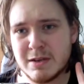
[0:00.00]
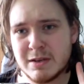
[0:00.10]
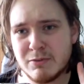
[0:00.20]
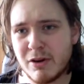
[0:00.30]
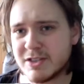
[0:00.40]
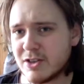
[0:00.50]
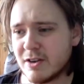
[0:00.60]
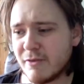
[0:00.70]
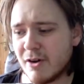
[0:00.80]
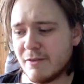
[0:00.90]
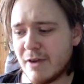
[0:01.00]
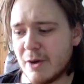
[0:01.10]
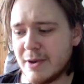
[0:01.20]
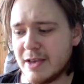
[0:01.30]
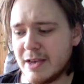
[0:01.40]
Rockstar have got a
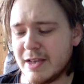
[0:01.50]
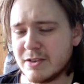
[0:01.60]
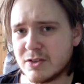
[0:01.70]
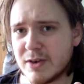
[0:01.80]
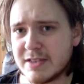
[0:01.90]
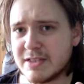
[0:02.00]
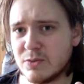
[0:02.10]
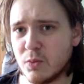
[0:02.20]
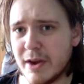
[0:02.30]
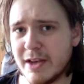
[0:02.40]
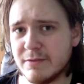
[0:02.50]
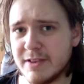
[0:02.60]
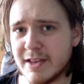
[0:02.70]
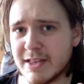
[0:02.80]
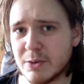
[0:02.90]
very interesting way of
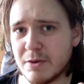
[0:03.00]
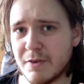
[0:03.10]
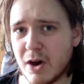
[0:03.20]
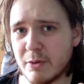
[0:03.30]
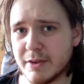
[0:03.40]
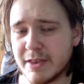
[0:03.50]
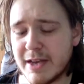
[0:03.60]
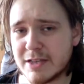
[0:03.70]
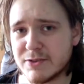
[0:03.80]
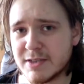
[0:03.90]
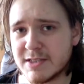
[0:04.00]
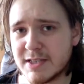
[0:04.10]
dealing with horror theatrics.